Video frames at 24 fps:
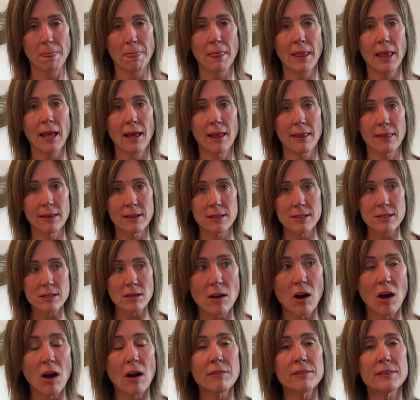And this
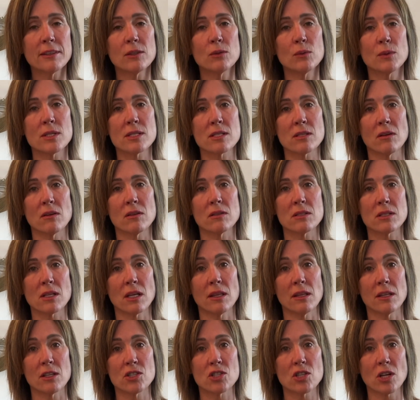often results
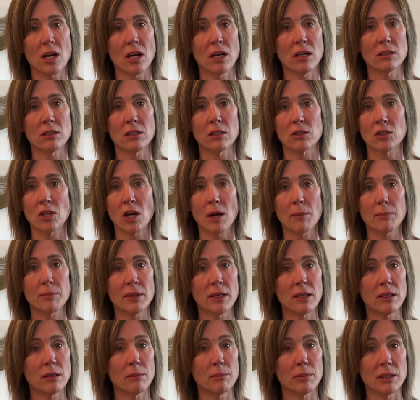in the child
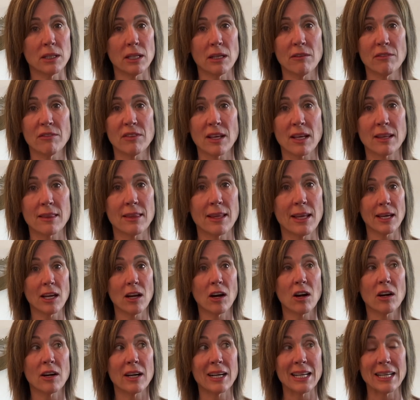adopting the belief that they
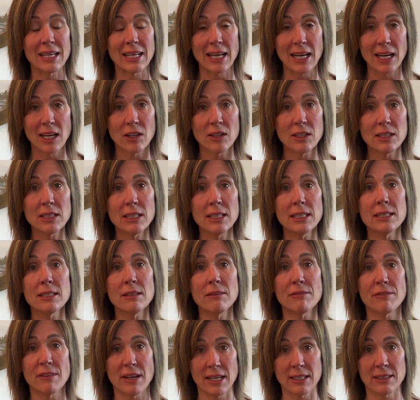are inherently
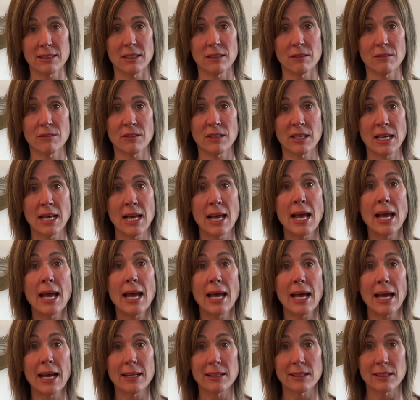defective
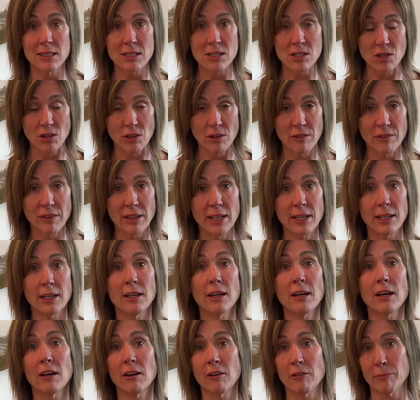and deserving
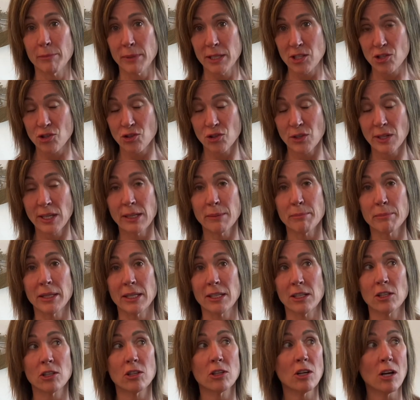of
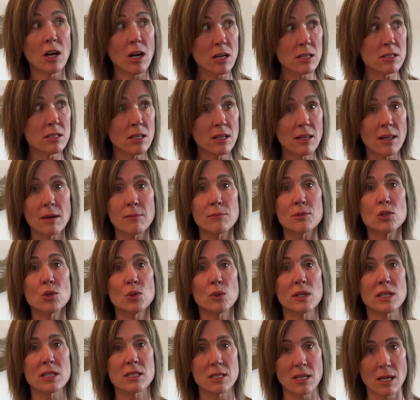mistreatment, causing them
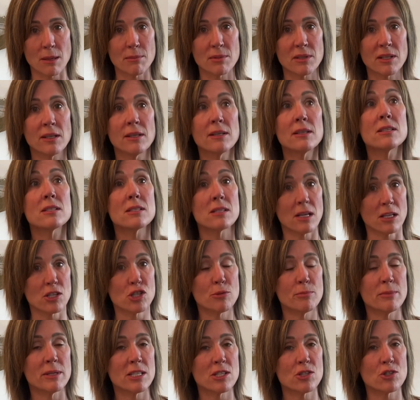to accept
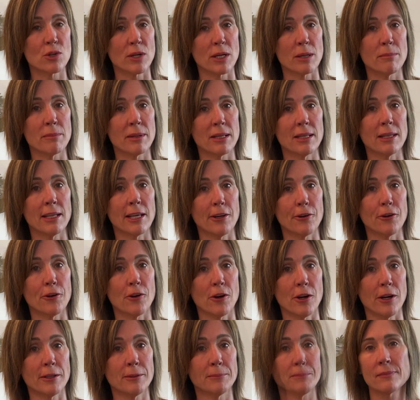such mistreatment later
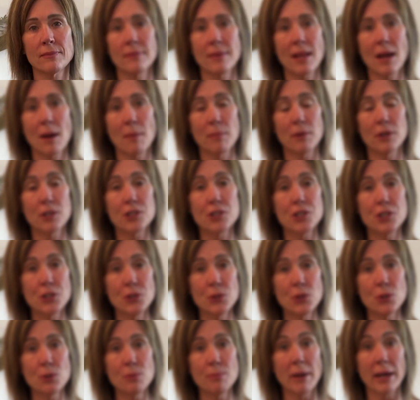on. Number
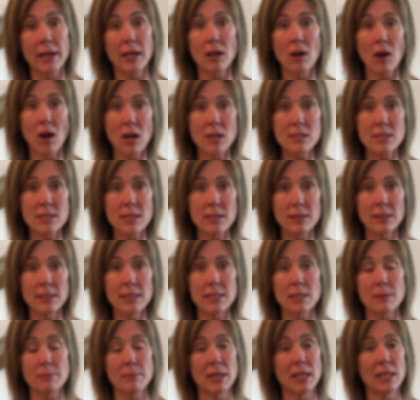two, by constantly
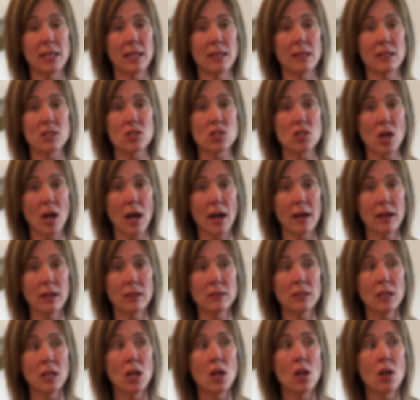demeaning the
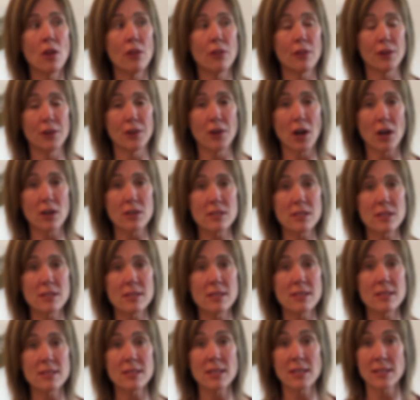child, the
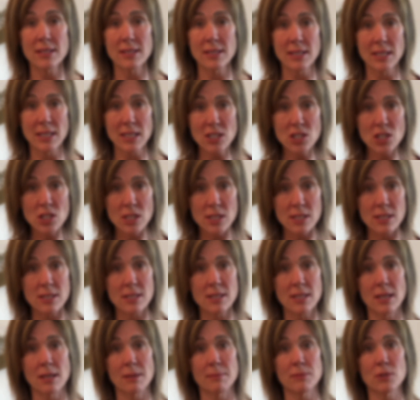narcissist conditions
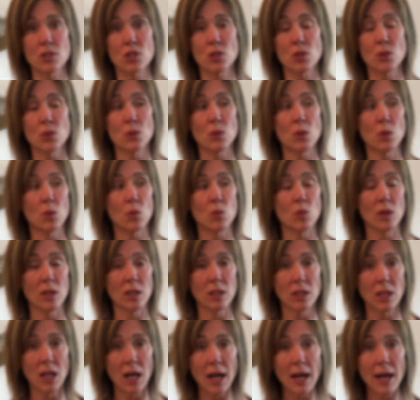them to
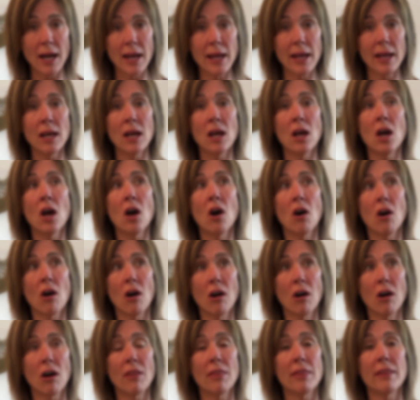rely
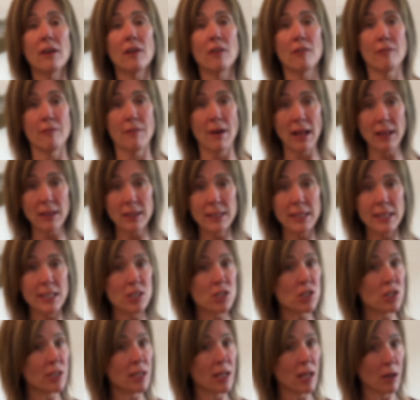on their
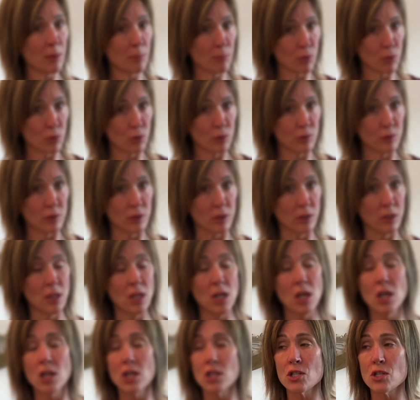validation and approval.
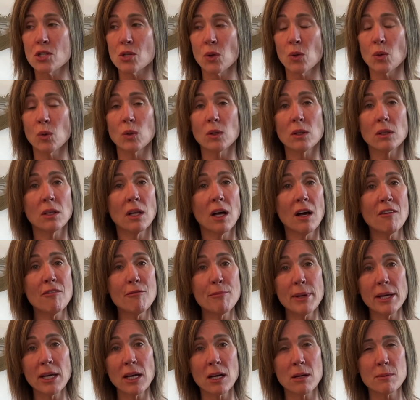So love
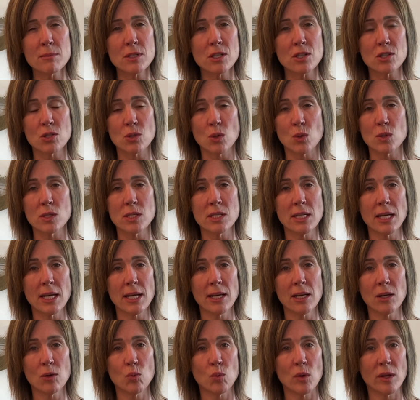becomes
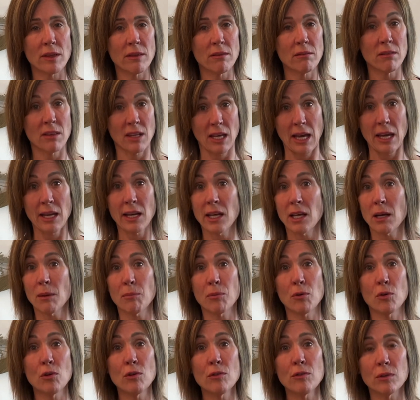associated with gaining
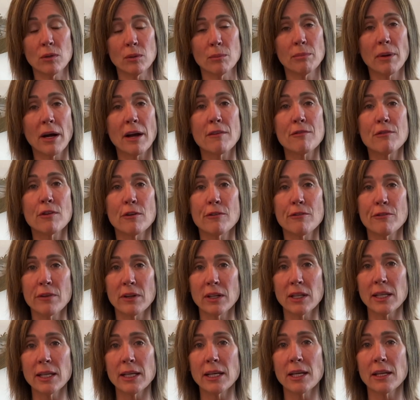approval by
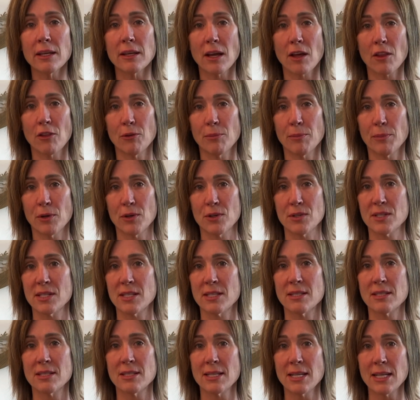fulfilling another
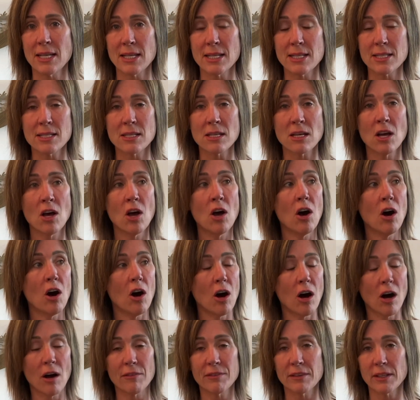person's needs,
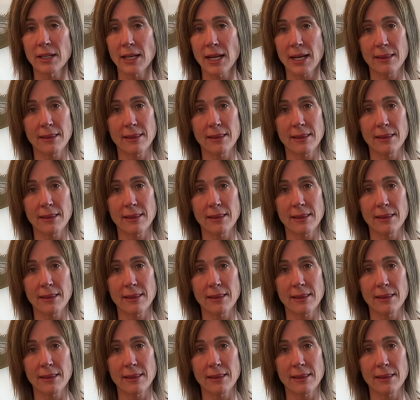often at